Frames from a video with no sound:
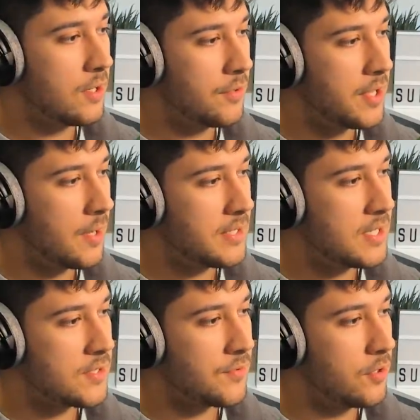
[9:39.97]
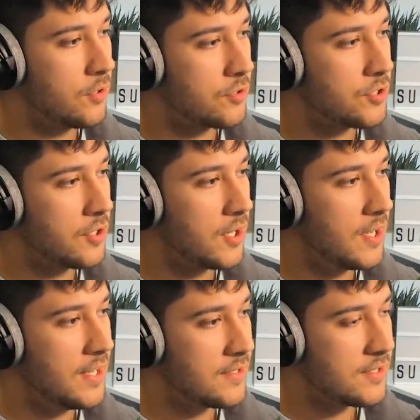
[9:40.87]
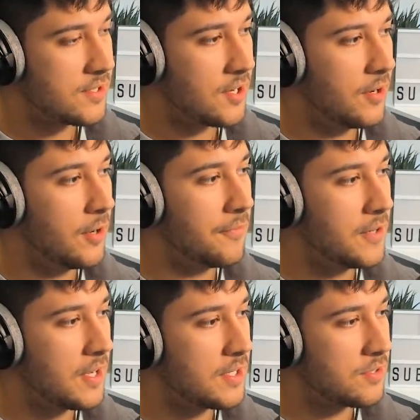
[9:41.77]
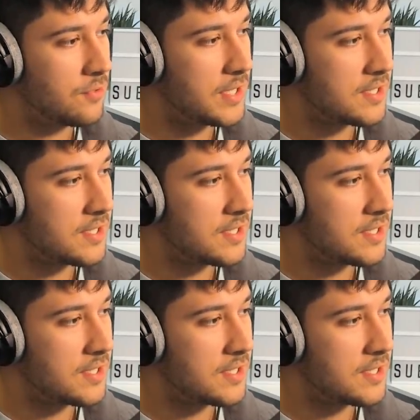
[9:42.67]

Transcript: get all the updates for Notro client. So hopefully you guys are all